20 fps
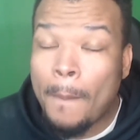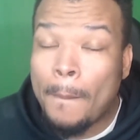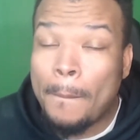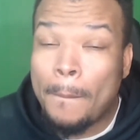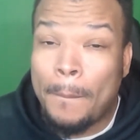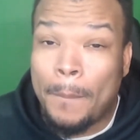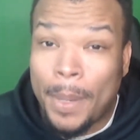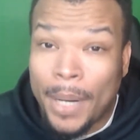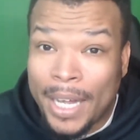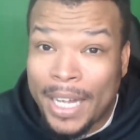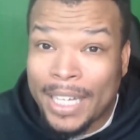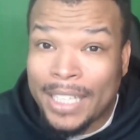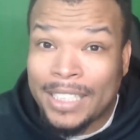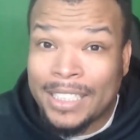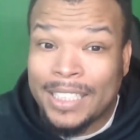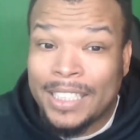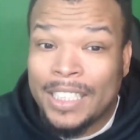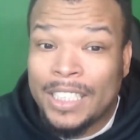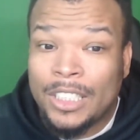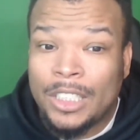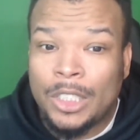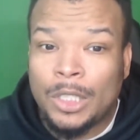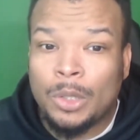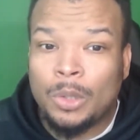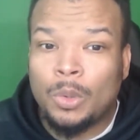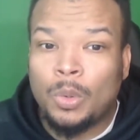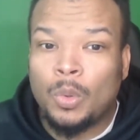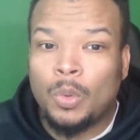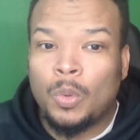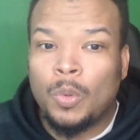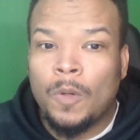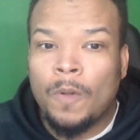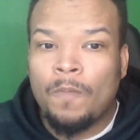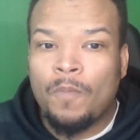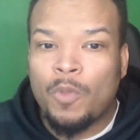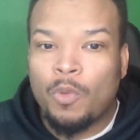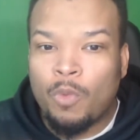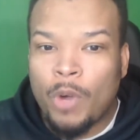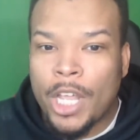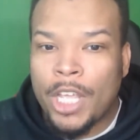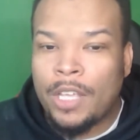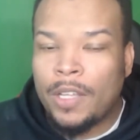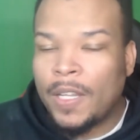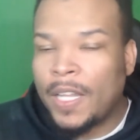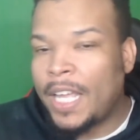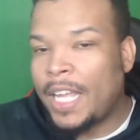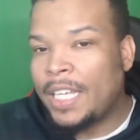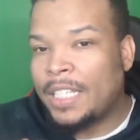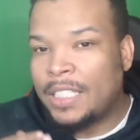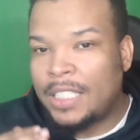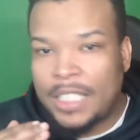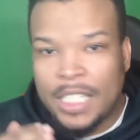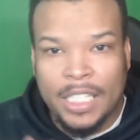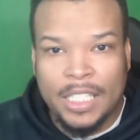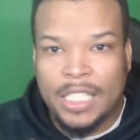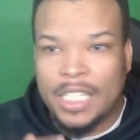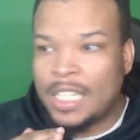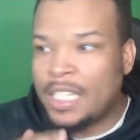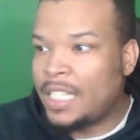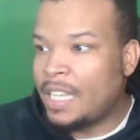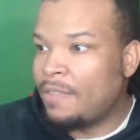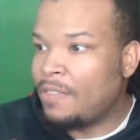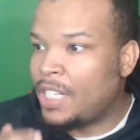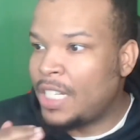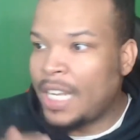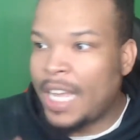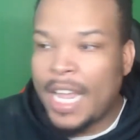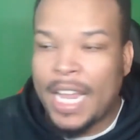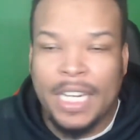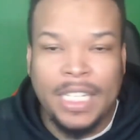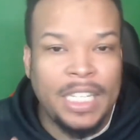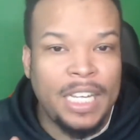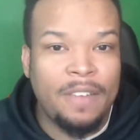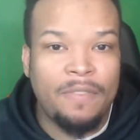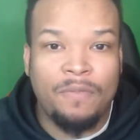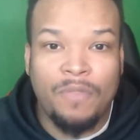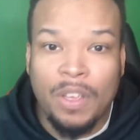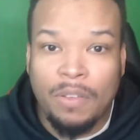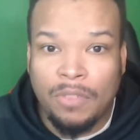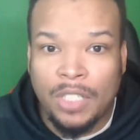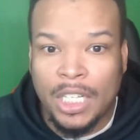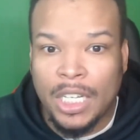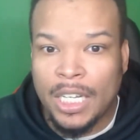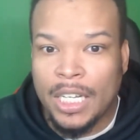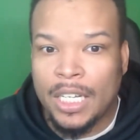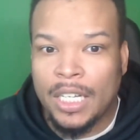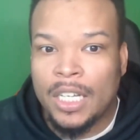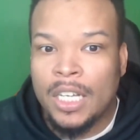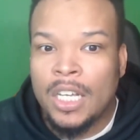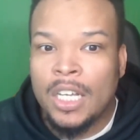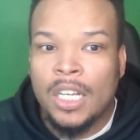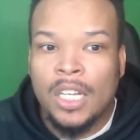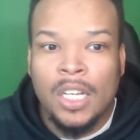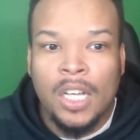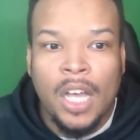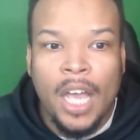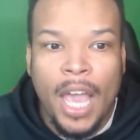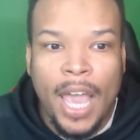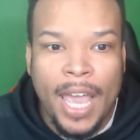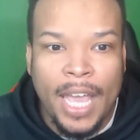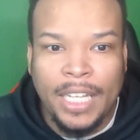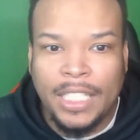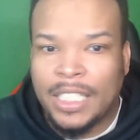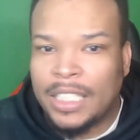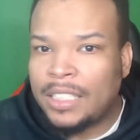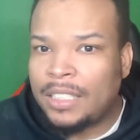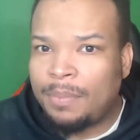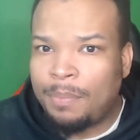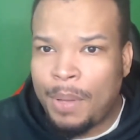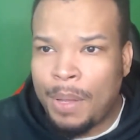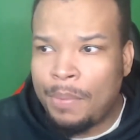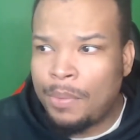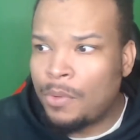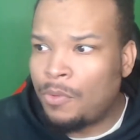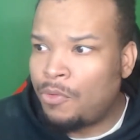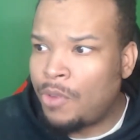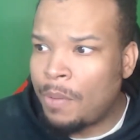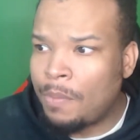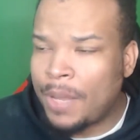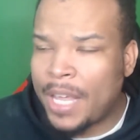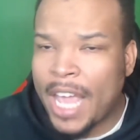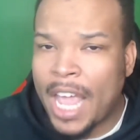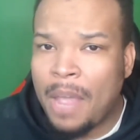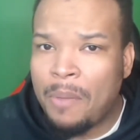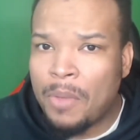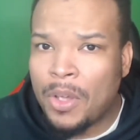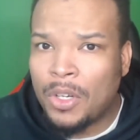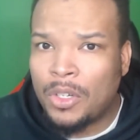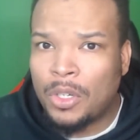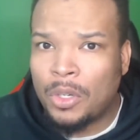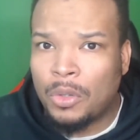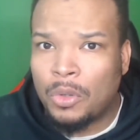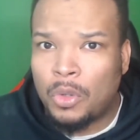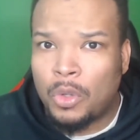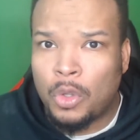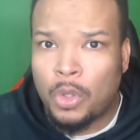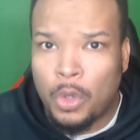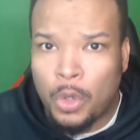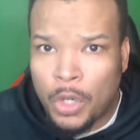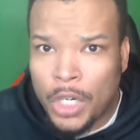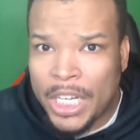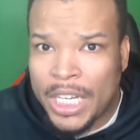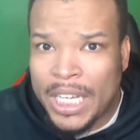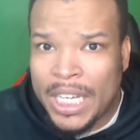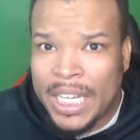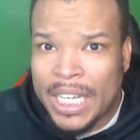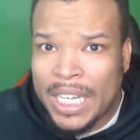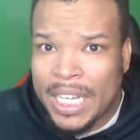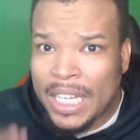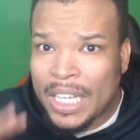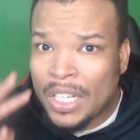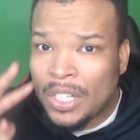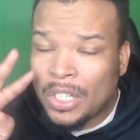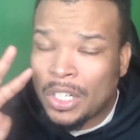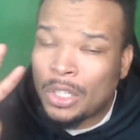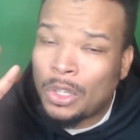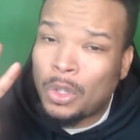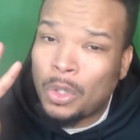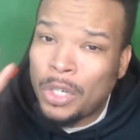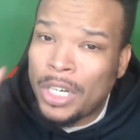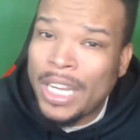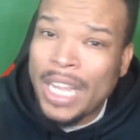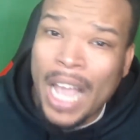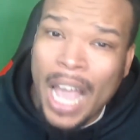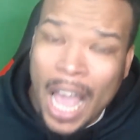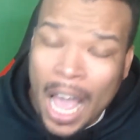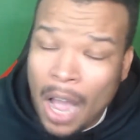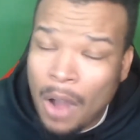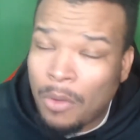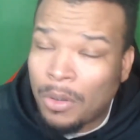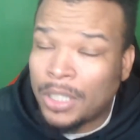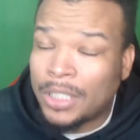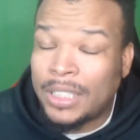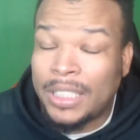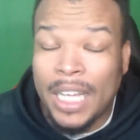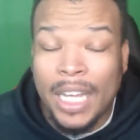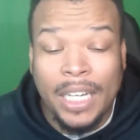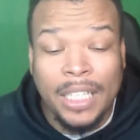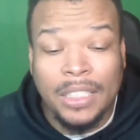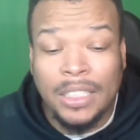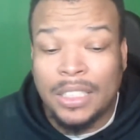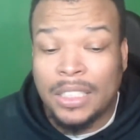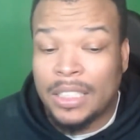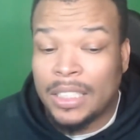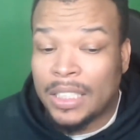But to regulate 16, 17, 18, 15, and just people from gaming to 3 hours, that is